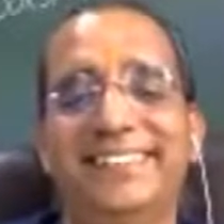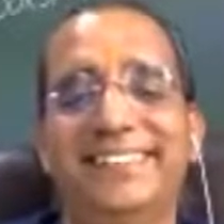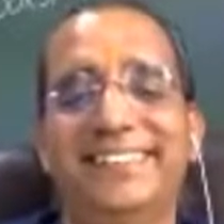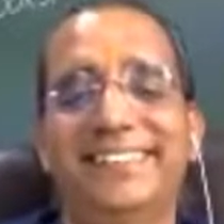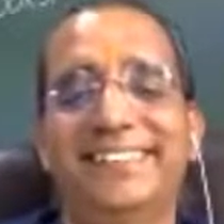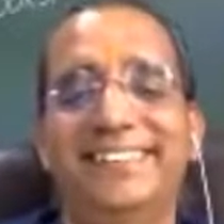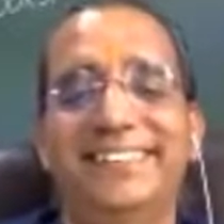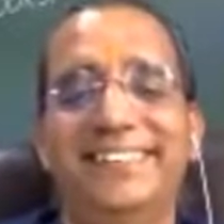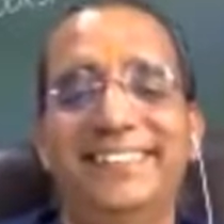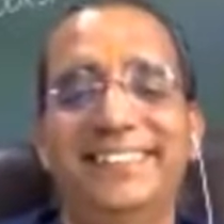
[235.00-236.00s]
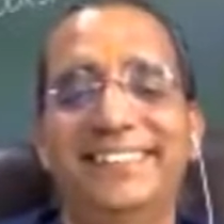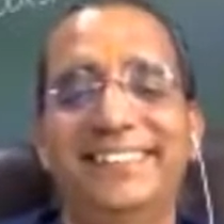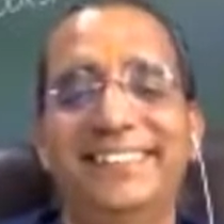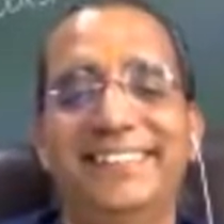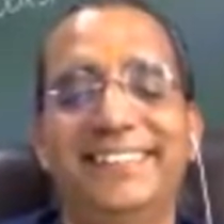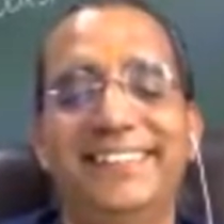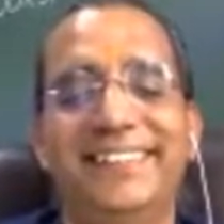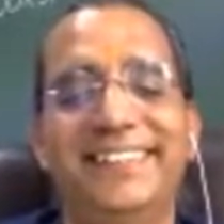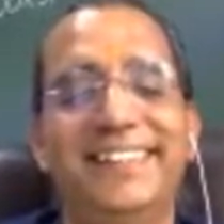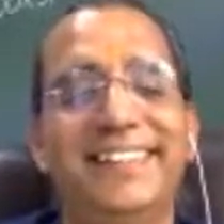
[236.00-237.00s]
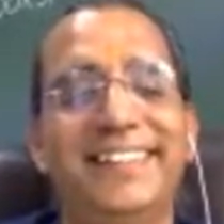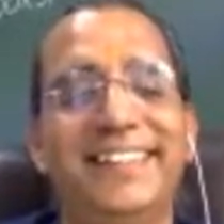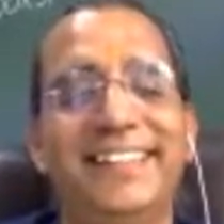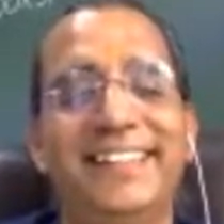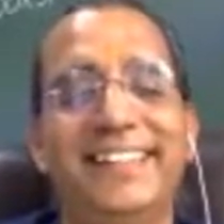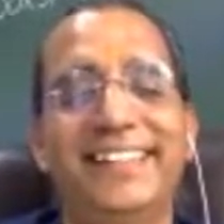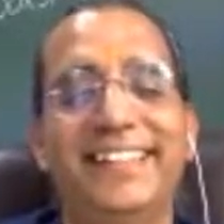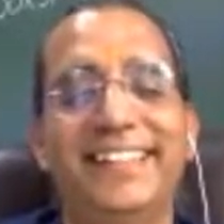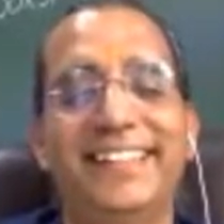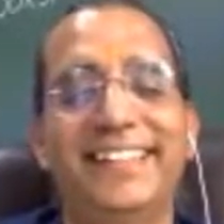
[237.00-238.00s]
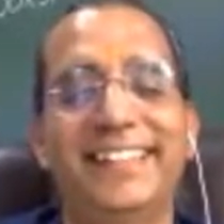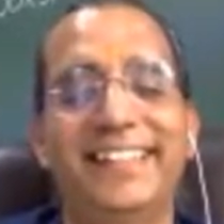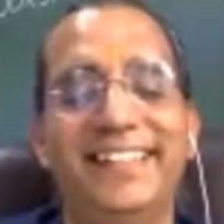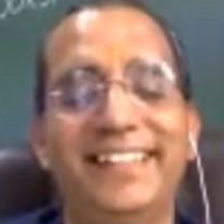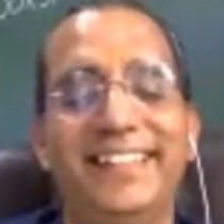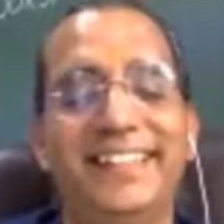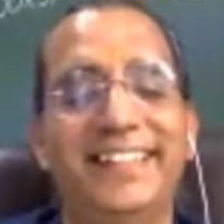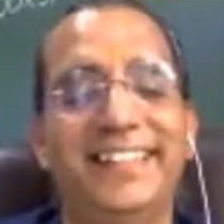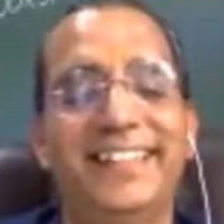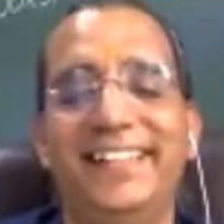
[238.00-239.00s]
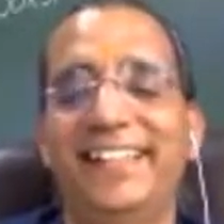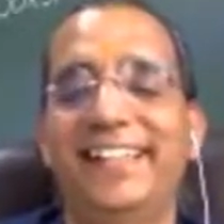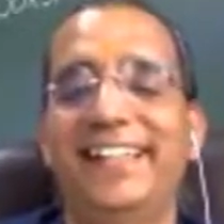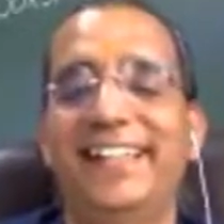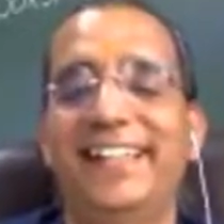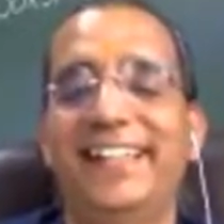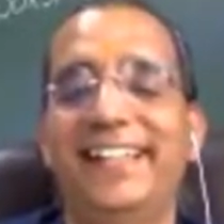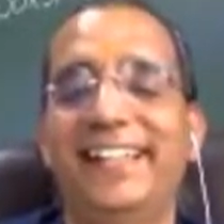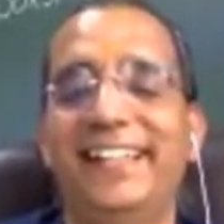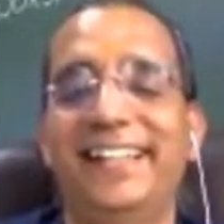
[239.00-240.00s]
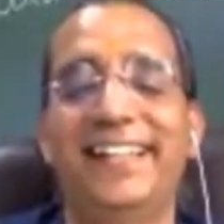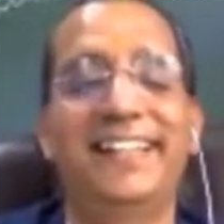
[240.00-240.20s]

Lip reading: The person shown says nothing.